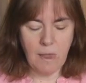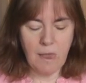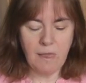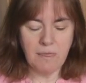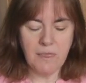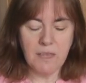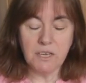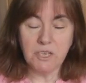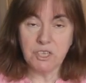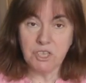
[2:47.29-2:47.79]

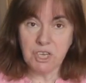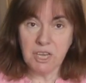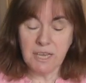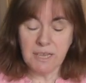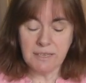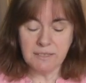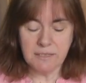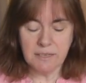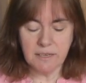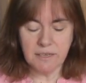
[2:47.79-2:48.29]
that
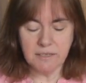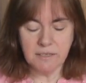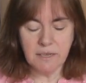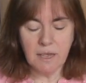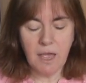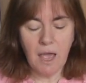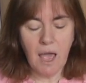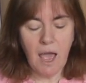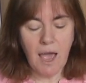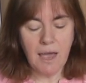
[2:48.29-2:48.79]
Jesus
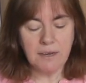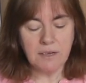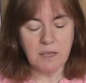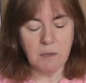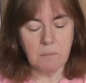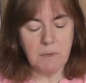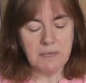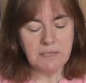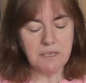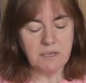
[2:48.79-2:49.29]
had
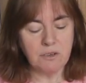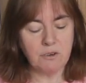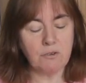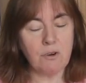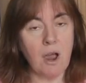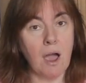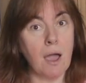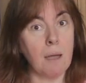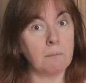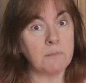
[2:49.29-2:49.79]
committed
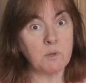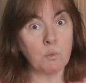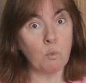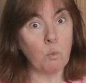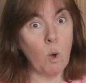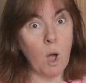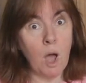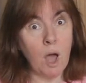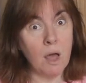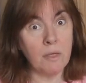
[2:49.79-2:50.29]
crimes
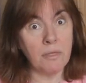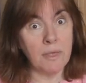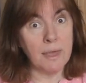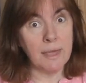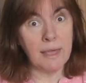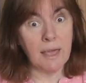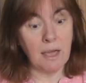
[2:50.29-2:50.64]
worthy